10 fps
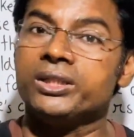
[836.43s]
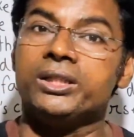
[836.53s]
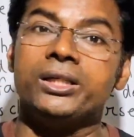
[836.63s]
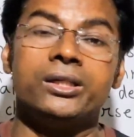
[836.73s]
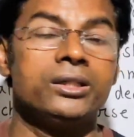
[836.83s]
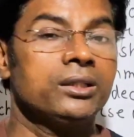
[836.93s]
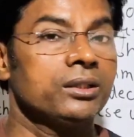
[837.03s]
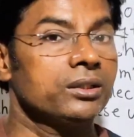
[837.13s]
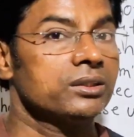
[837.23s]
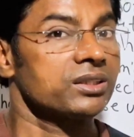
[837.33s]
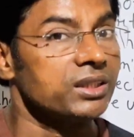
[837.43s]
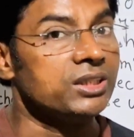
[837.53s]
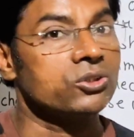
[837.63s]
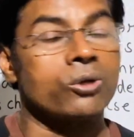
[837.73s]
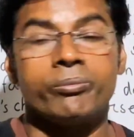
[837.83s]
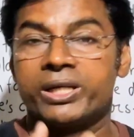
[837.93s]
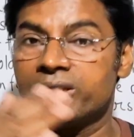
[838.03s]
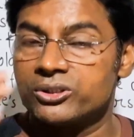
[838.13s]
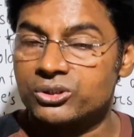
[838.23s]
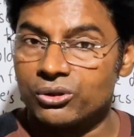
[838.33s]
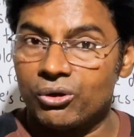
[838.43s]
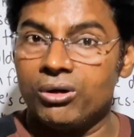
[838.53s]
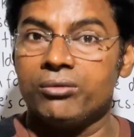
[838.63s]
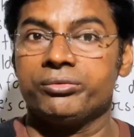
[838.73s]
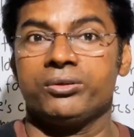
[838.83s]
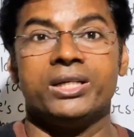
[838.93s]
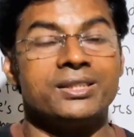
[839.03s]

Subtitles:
the season, or because of